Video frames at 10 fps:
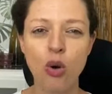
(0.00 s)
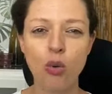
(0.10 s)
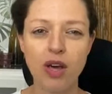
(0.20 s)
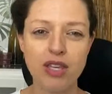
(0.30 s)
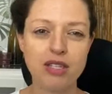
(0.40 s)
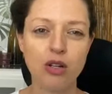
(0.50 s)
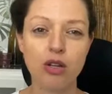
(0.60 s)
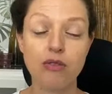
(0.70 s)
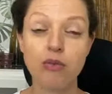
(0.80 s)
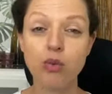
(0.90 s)
where there's a lot
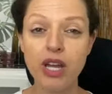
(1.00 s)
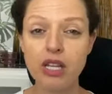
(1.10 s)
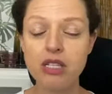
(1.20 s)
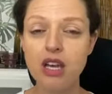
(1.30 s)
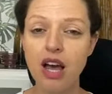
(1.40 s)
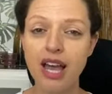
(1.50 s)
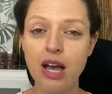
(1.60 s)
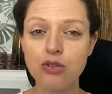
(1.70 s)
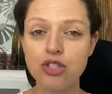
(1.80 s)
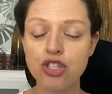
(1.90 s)
of wind, high
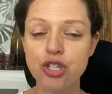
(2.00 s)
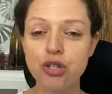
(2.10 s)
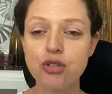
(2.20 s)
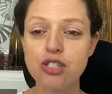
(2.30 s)
altitude.